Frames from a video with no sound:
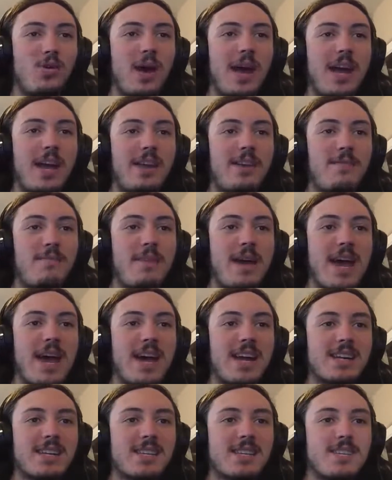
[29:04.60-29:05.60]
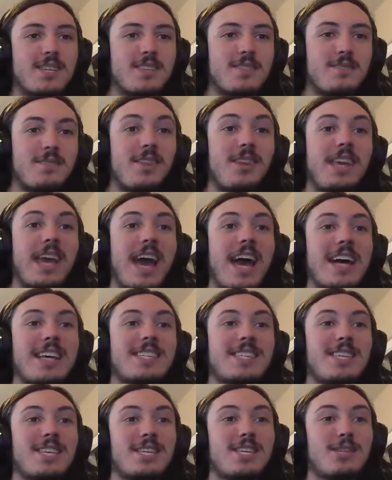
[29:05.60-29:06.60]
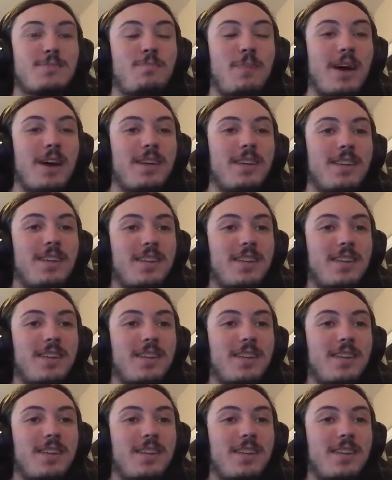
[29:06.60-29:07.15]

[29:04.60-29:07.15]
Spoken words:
Gwen, Max, yes, the spell